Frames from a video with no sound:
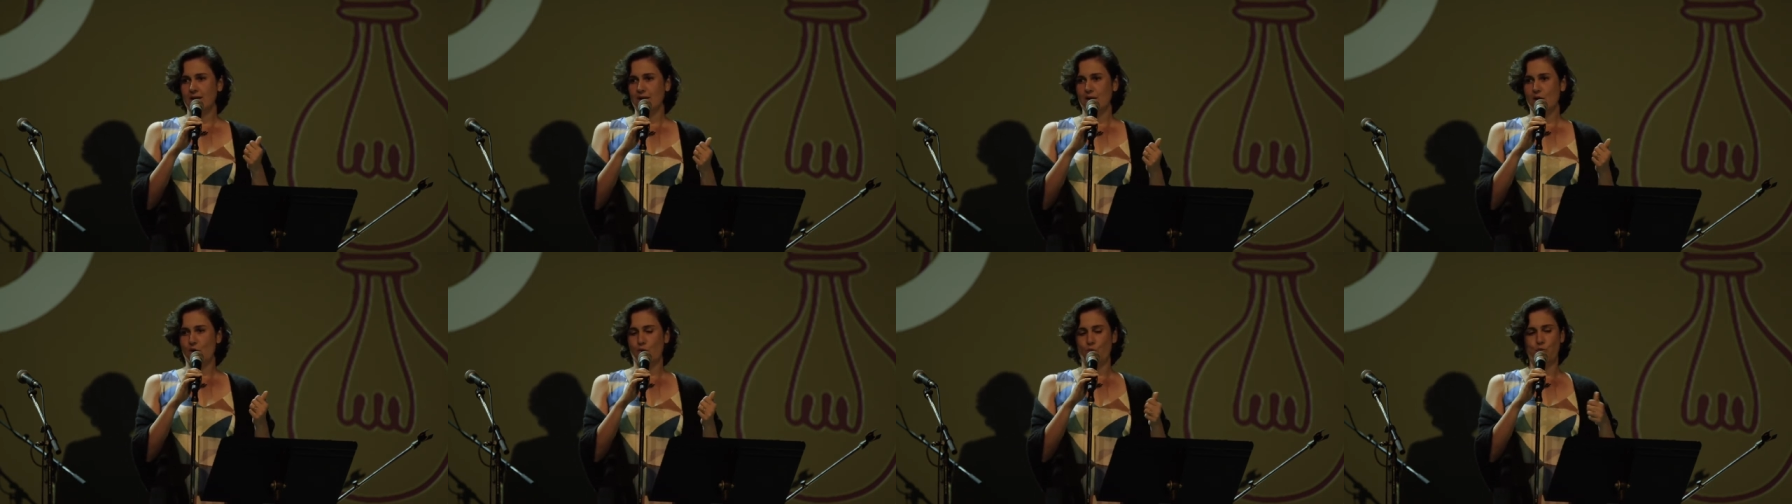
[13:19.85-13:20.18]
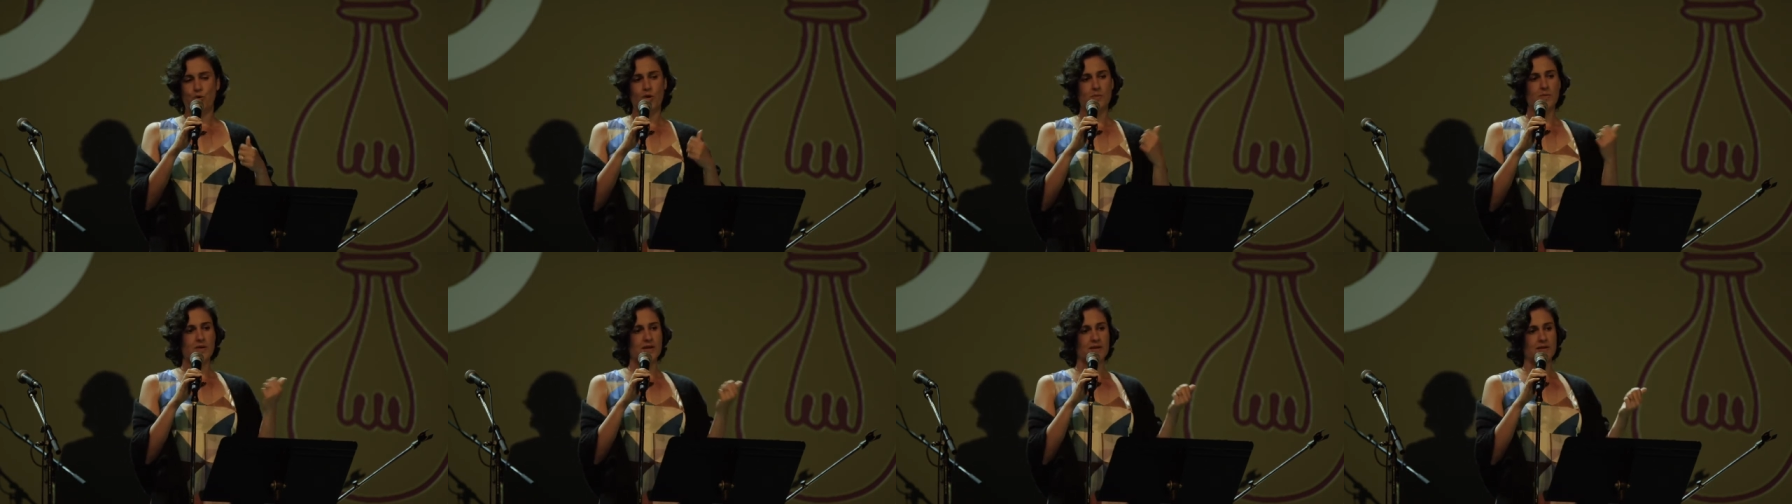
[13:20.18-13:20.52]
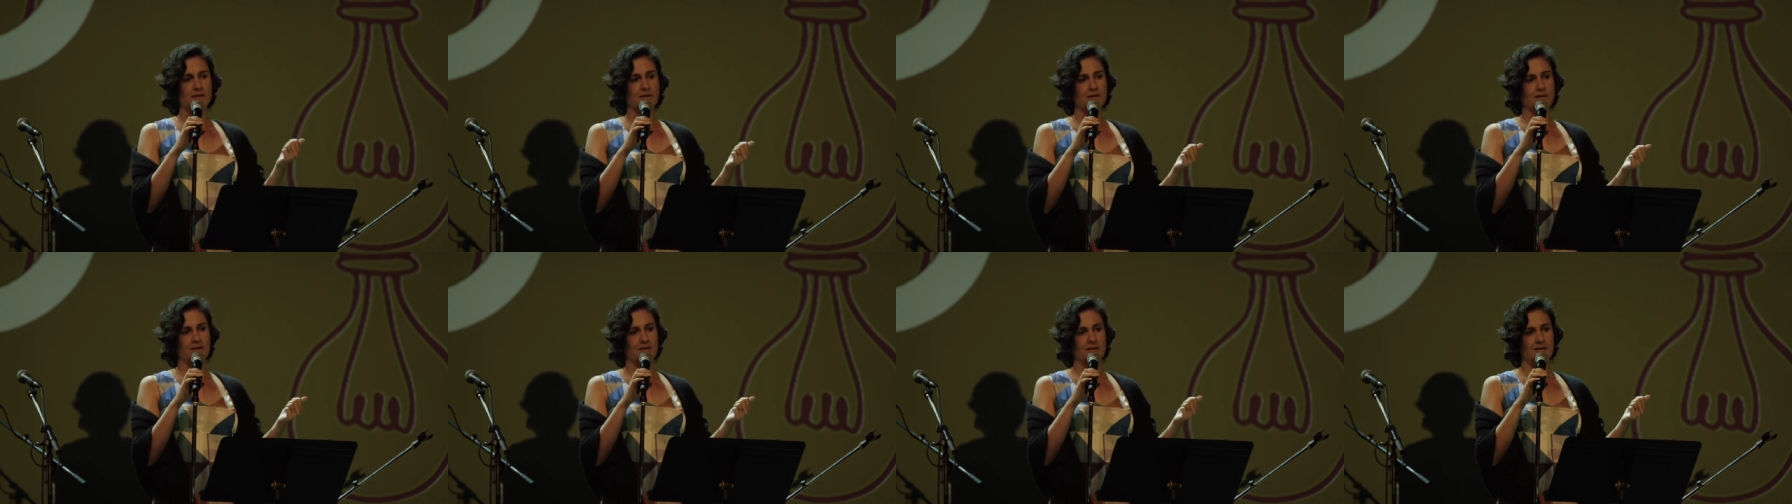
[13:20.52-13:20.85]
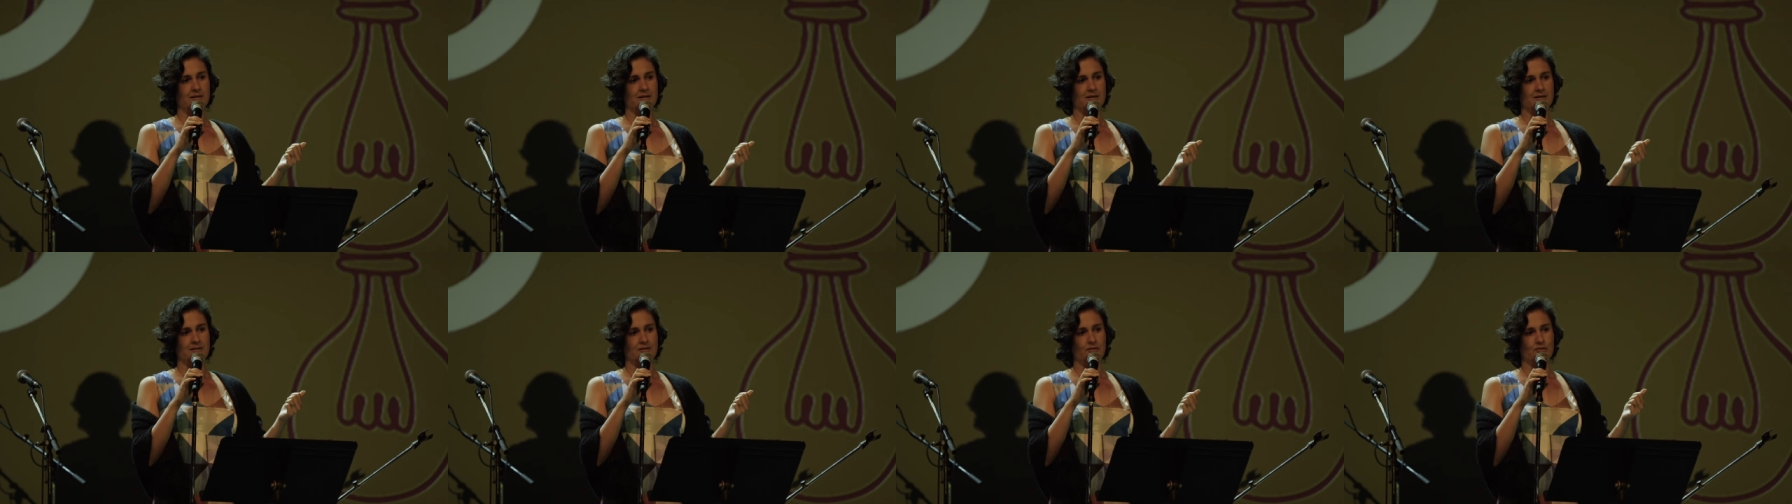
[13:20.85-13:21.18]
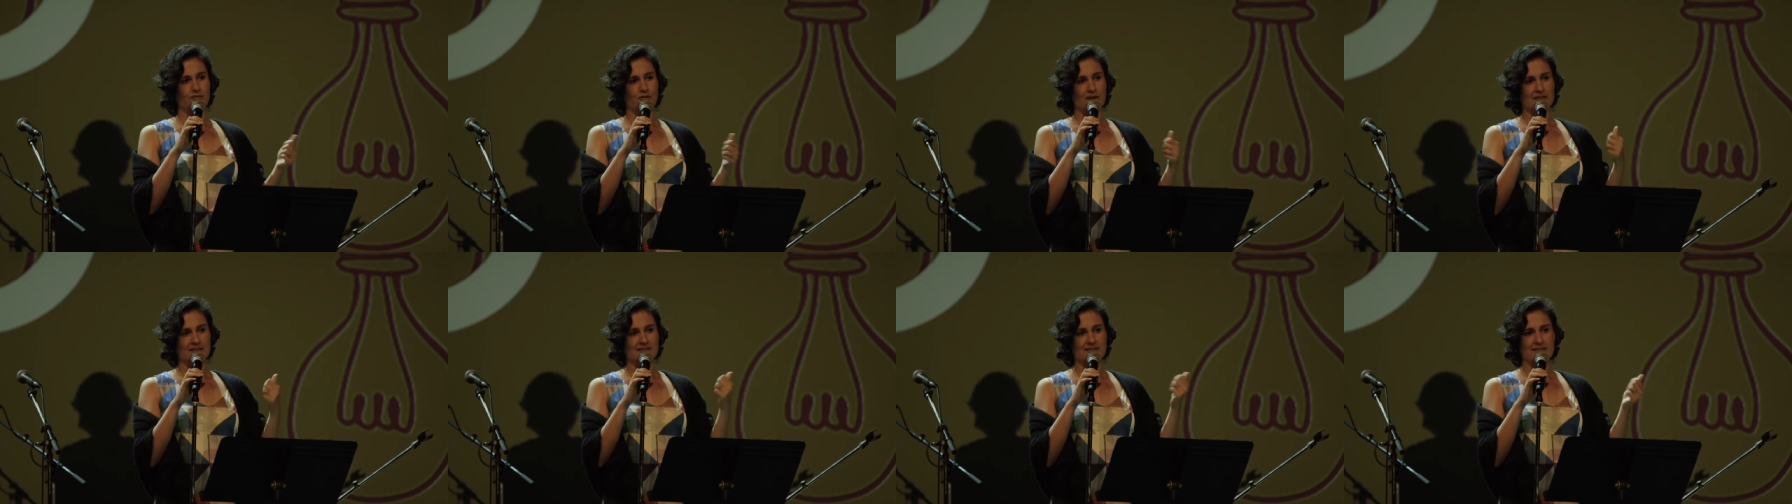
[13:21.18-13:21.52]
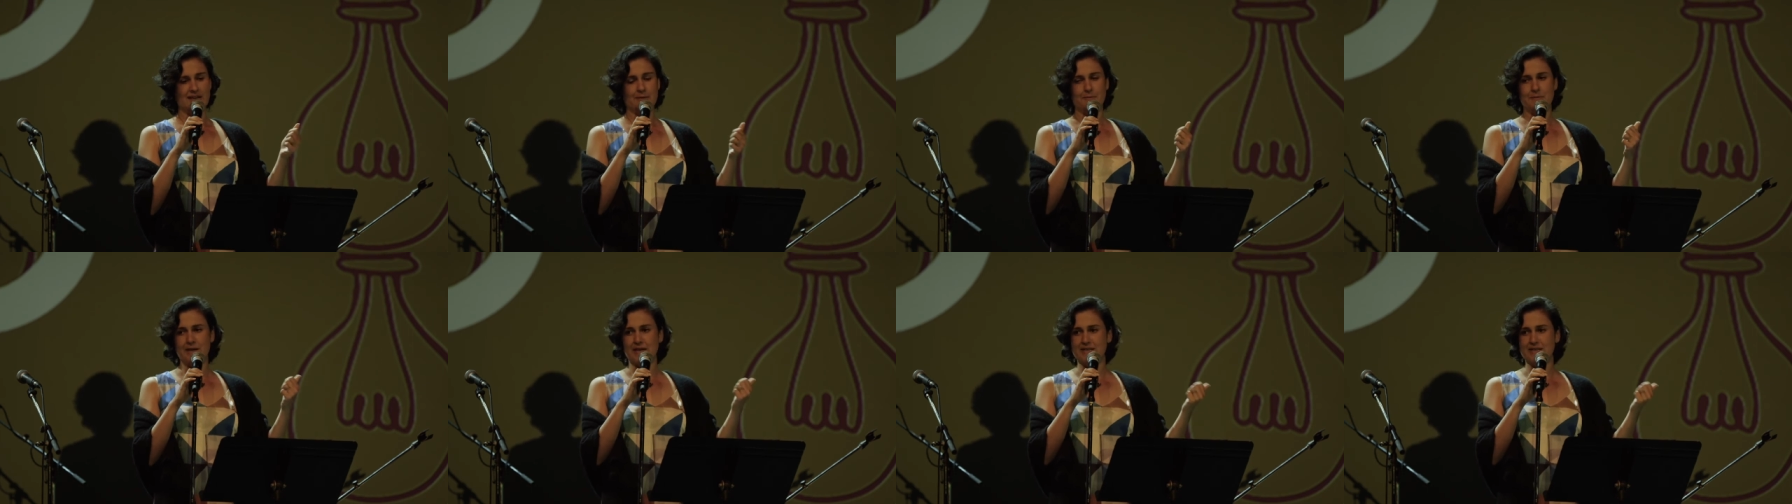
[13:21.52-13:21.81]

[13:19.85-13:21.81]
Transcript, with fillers: a woman dressed up